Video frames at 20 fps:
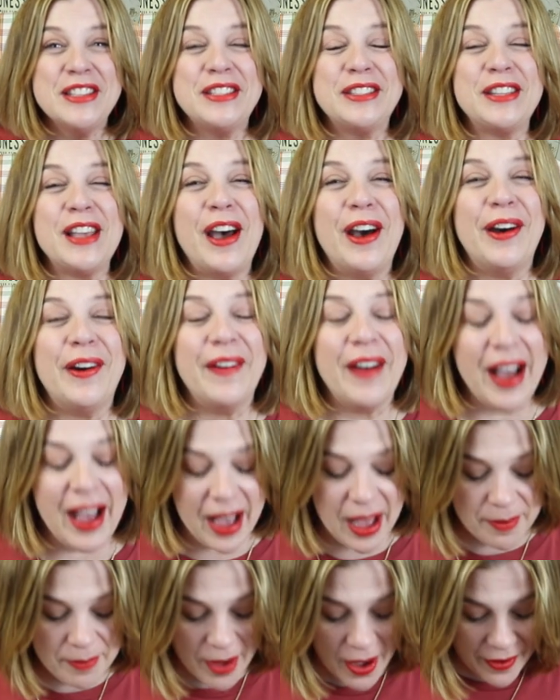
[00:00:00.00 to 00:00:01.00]
So,
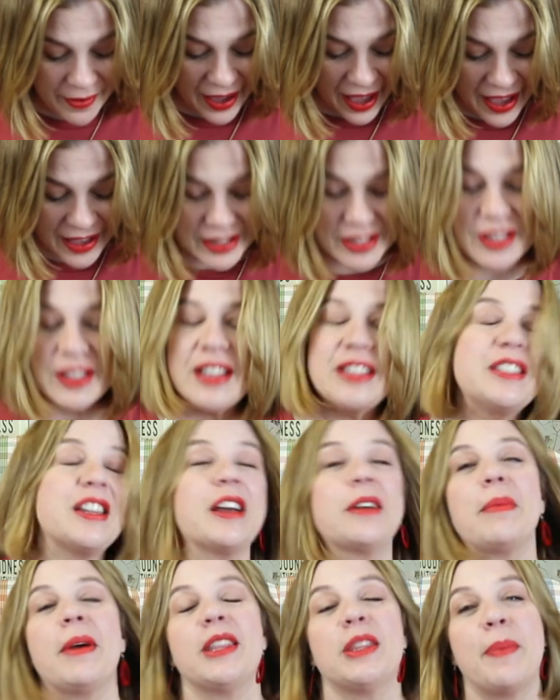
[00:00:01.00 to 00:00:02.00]
um, okay, so let's
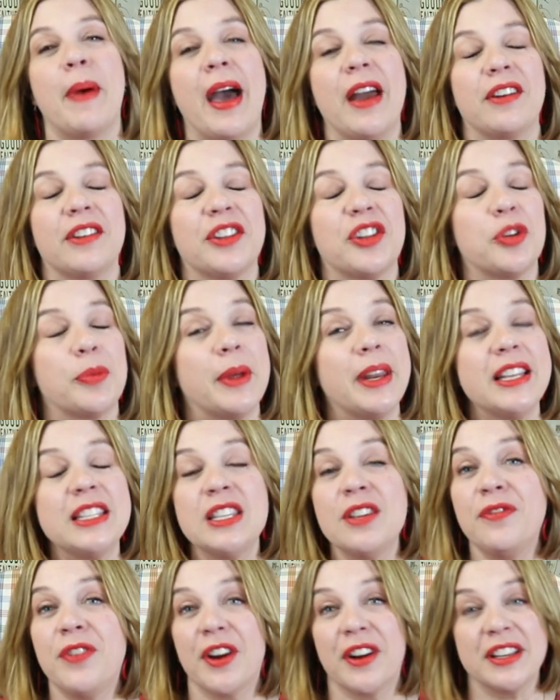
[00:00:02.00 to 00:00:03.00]
talk about the pattern a little bit.
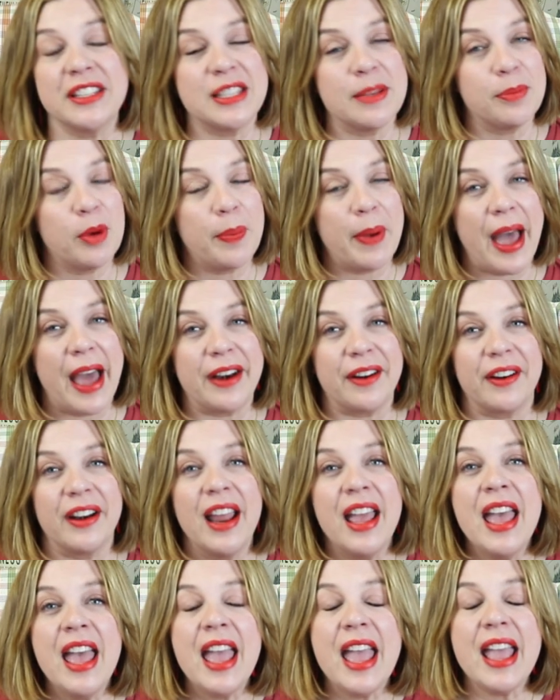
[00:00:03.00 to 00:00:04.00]
It's a very simple
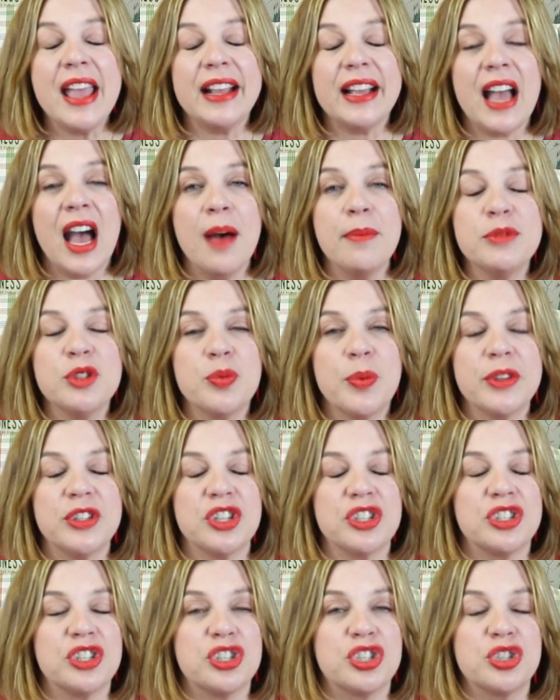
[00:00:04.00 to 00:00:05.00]
pattern. It comes with
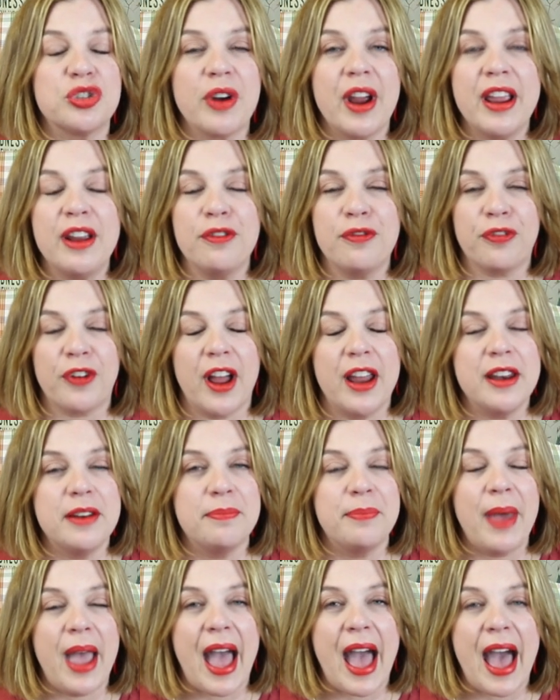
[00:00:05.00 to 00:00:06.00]
just a straight front
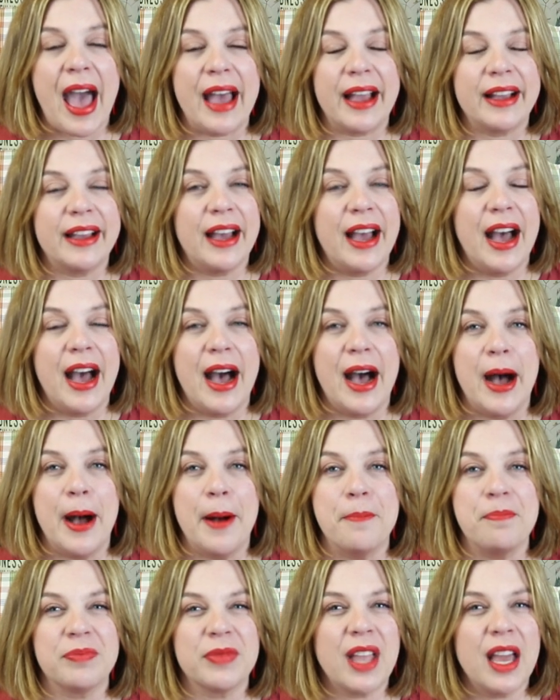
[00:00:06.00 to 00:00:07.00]
and back,
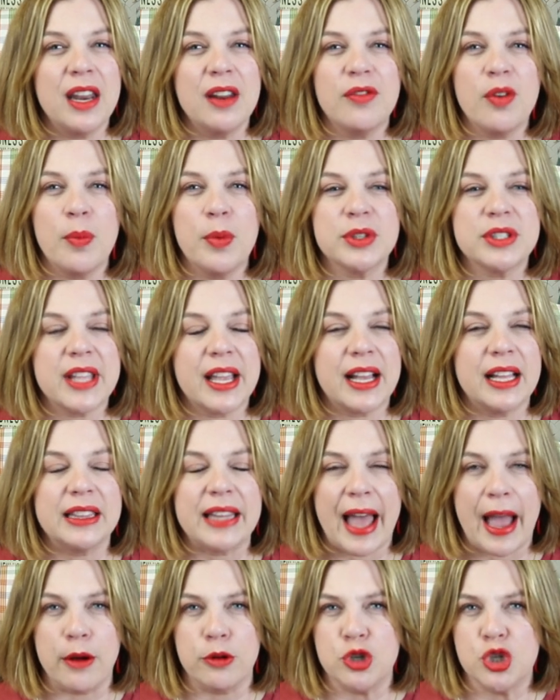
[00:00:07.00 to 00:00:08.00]
um, kind of almost like a
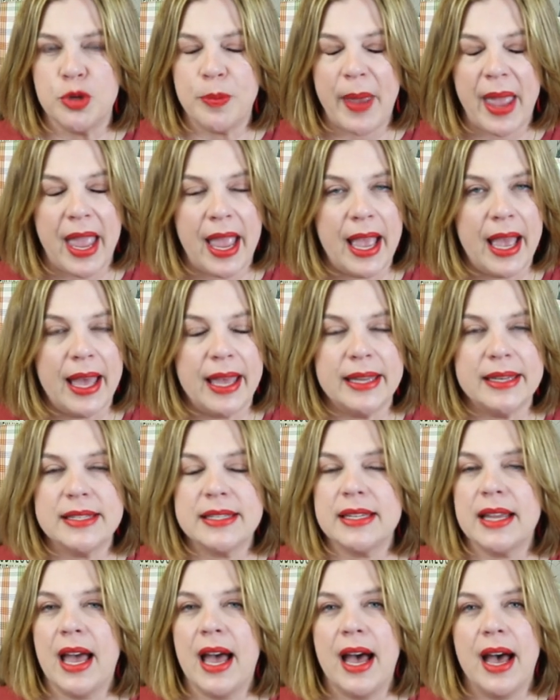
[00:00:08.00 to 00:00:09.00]
lounge
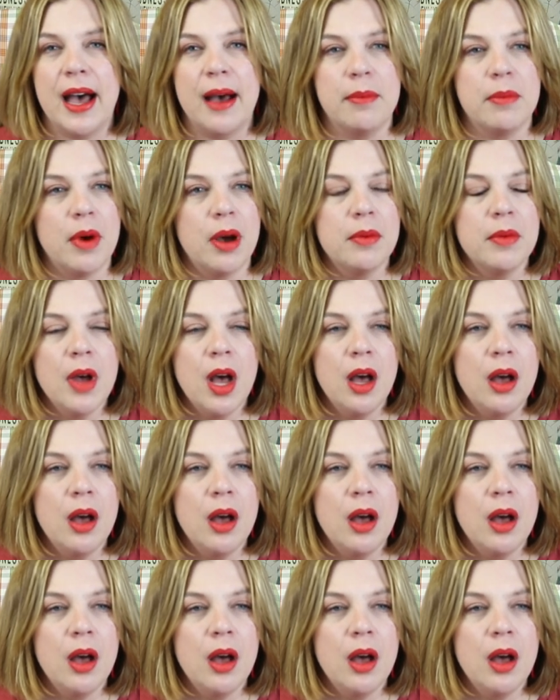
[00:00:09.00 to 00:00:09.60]
pant, um,